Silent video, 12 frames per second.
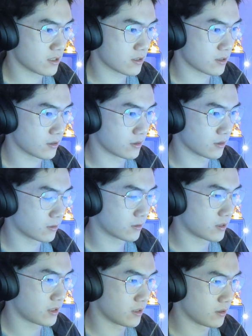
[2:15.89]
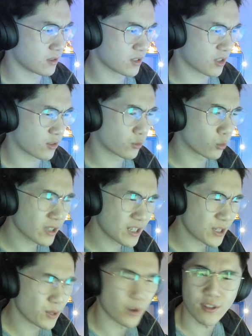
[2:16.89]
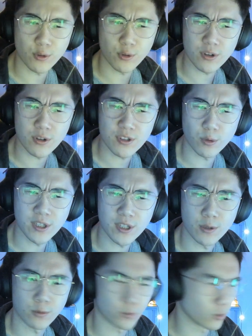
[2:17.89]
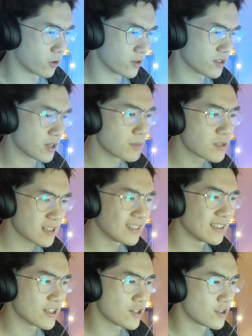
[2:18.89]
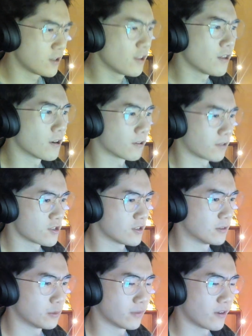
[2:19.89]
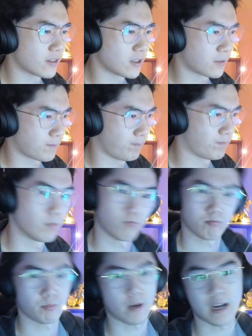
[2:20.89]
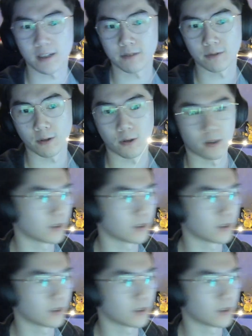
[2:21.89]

So Thorn and You, there's a Thorn and You and the Thorn and You Roar. So I'm just going to listen to the original without the bracket roar.